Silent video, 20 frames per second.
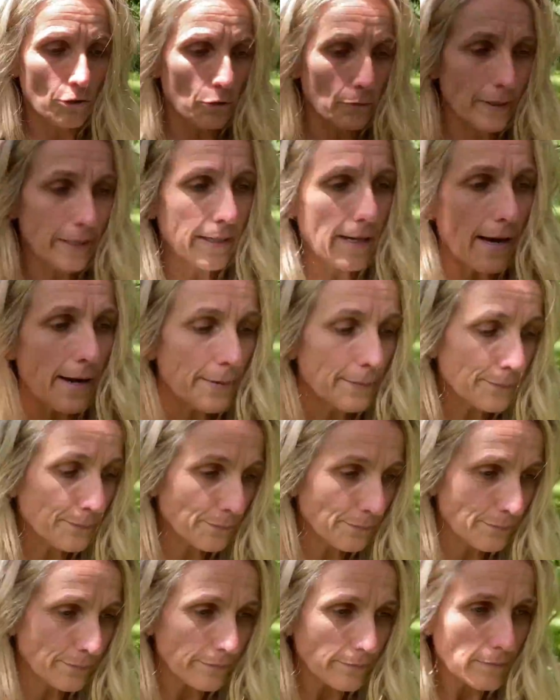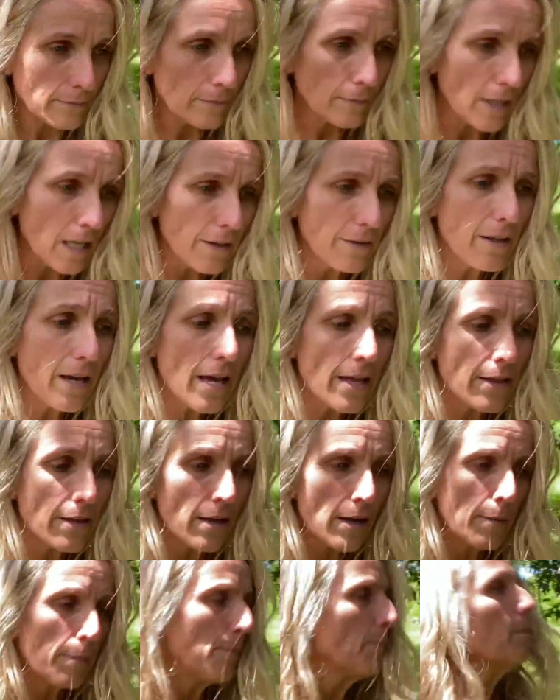Rica, then
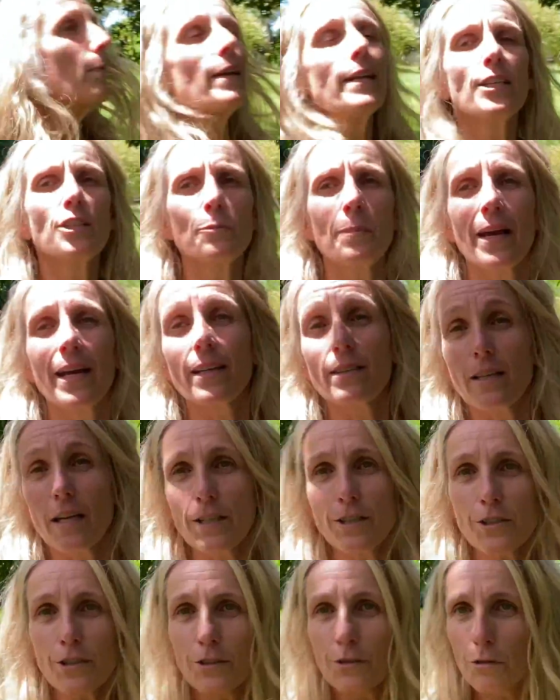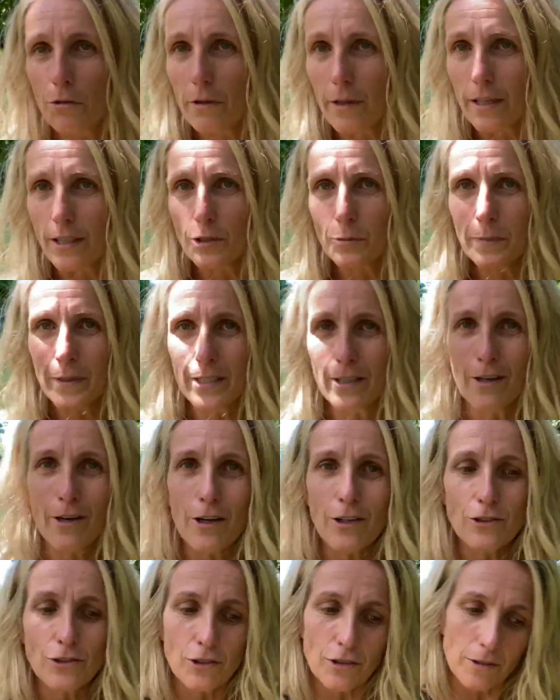please pay attention to this,
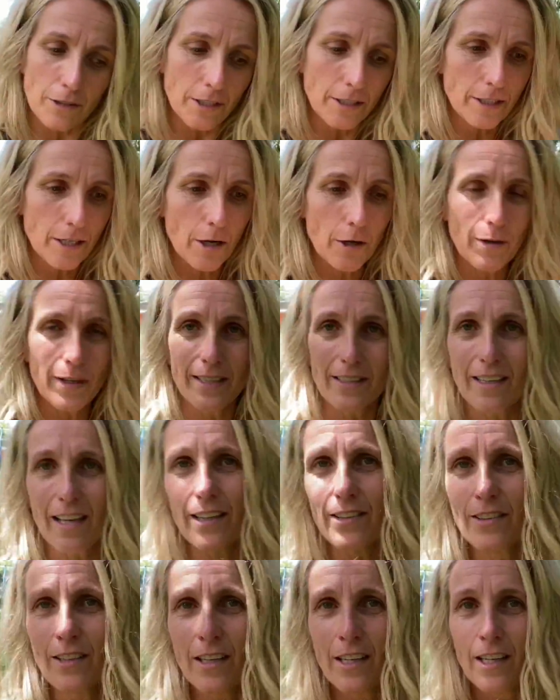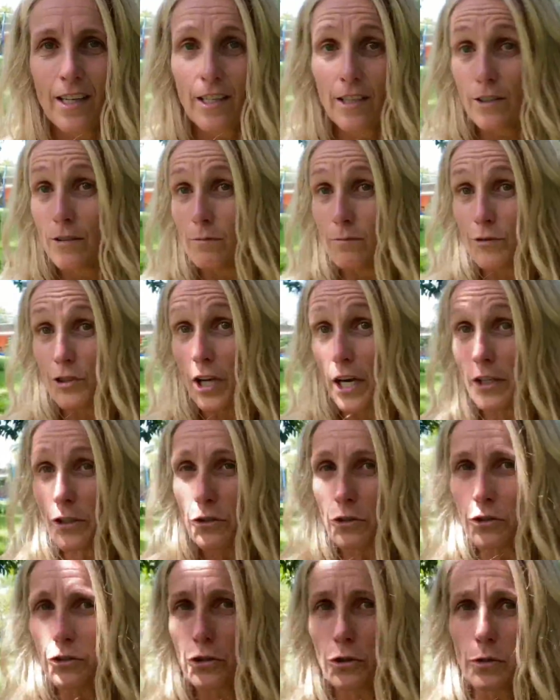because you know it can change
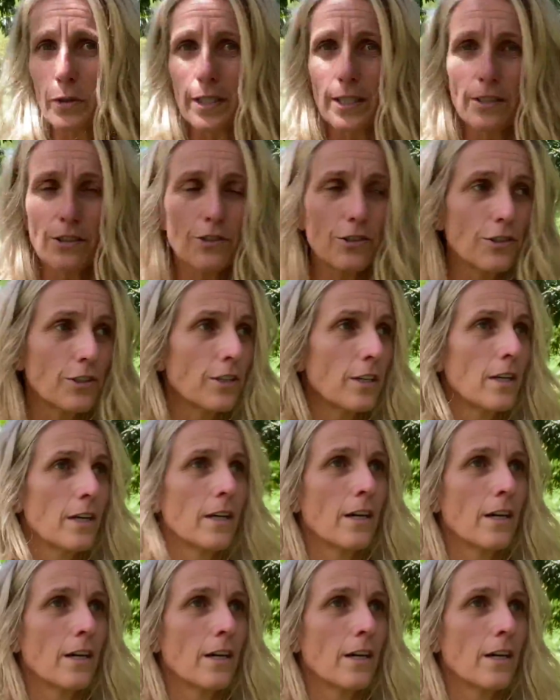your choice,